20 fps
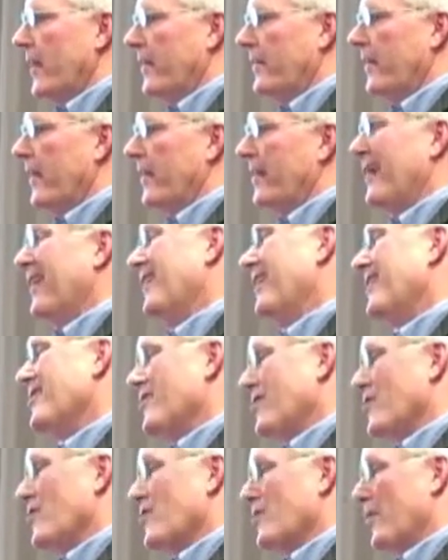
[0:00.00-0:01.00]
and then
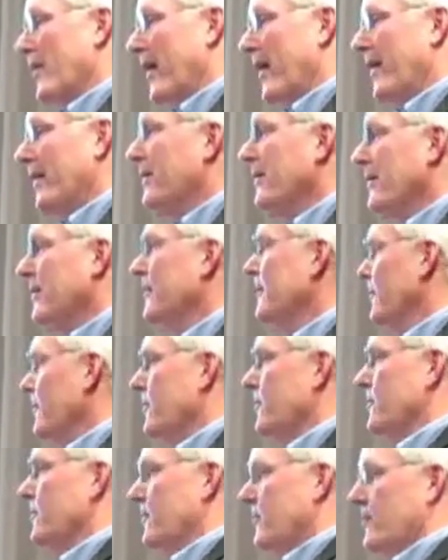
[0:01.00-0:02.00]
electrospray.
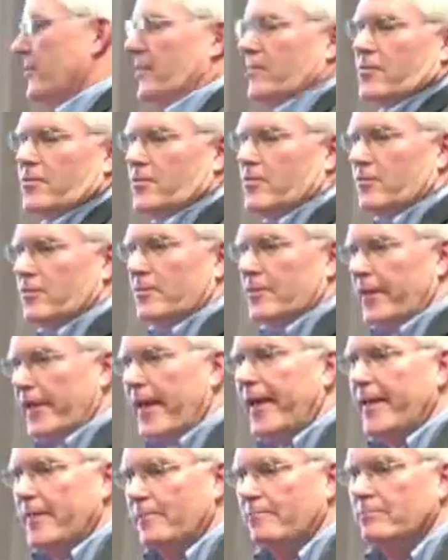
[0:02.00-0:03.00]
Such the
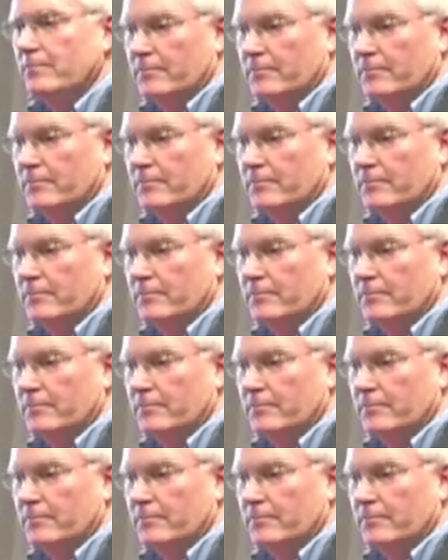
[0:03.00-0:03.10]
name.